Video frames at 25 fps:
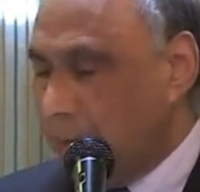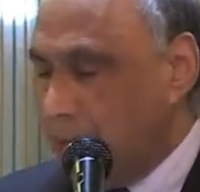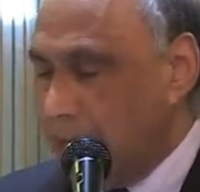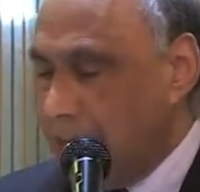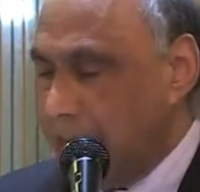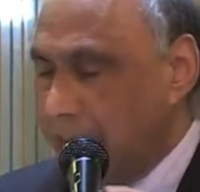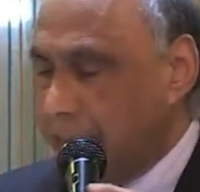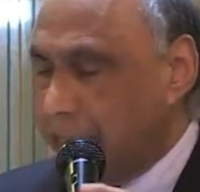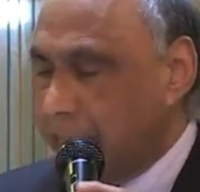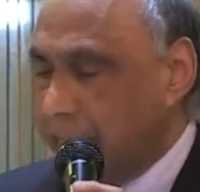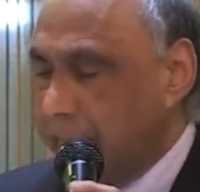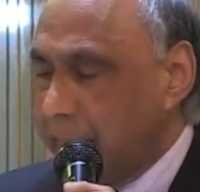I
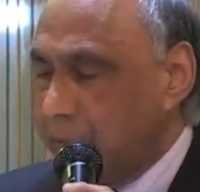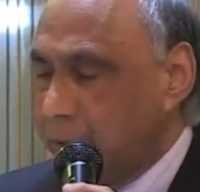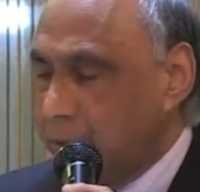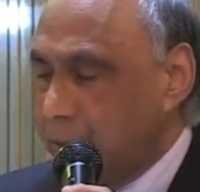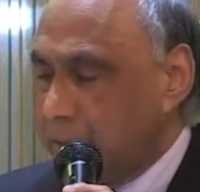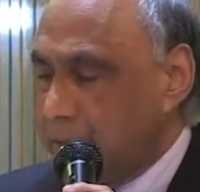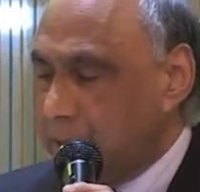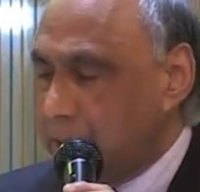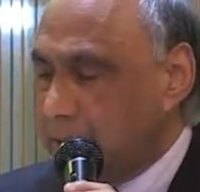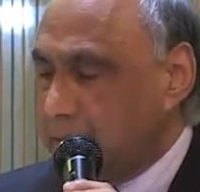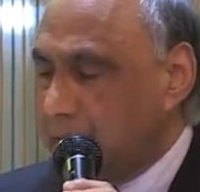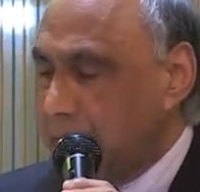have come to
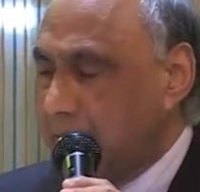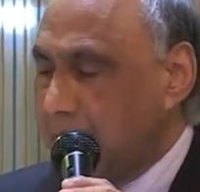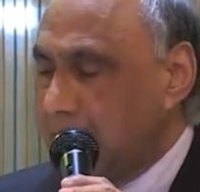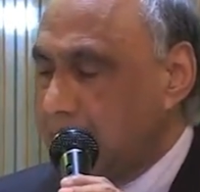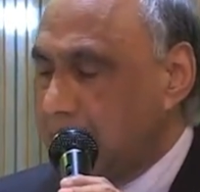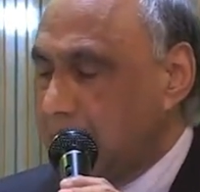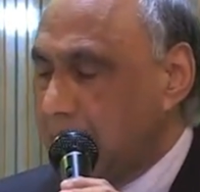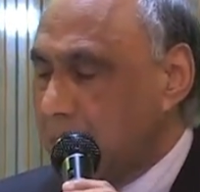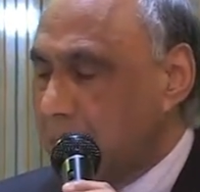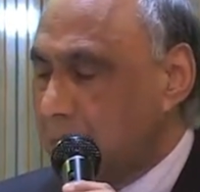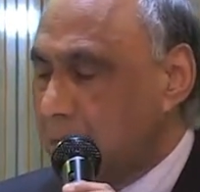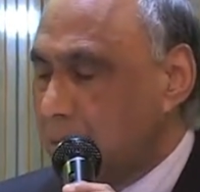
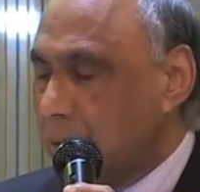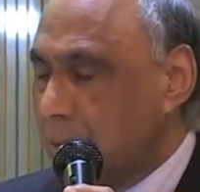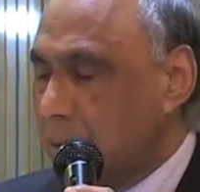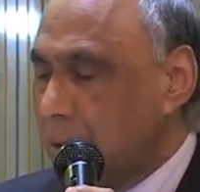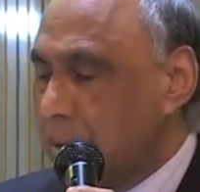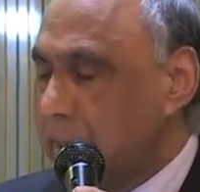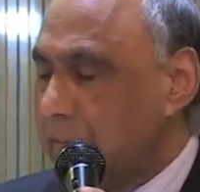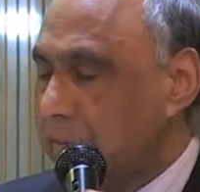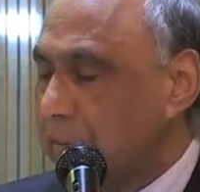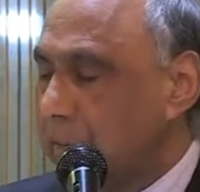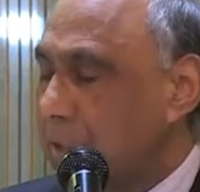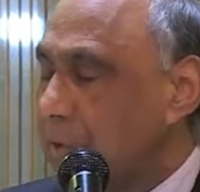understand the
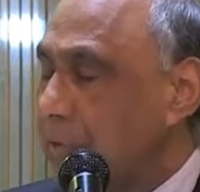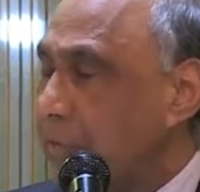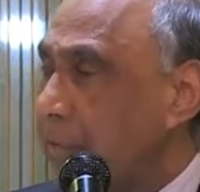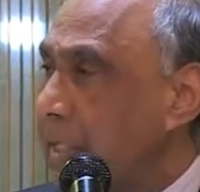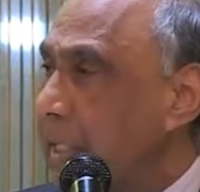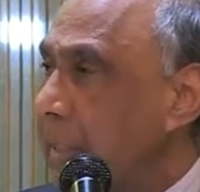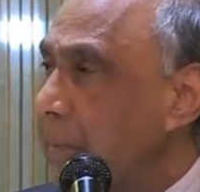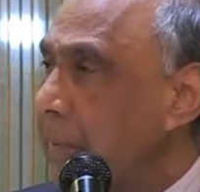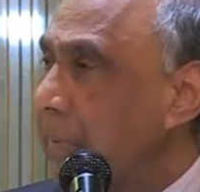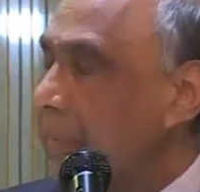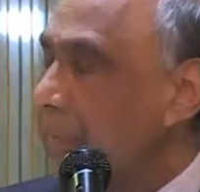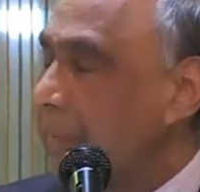source of this
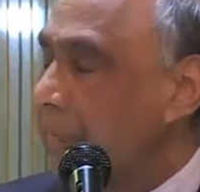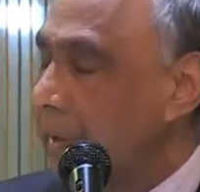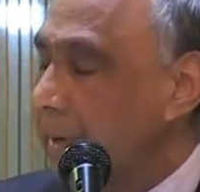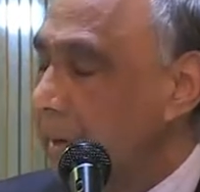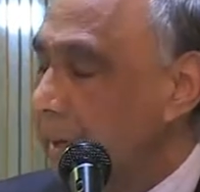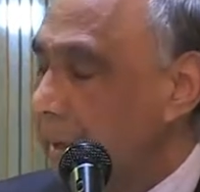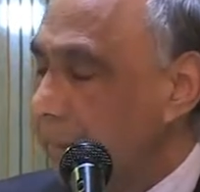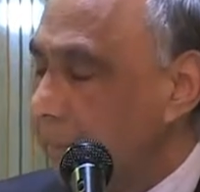freedom of